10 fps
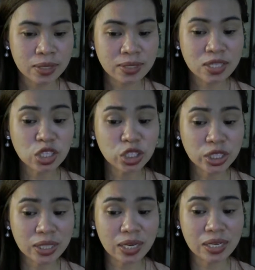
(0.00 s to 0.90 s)
si Teacher
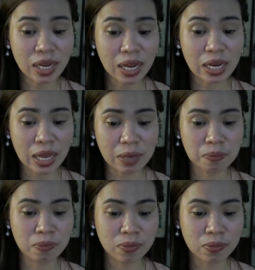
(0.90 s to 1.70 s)
Cherry naka-live.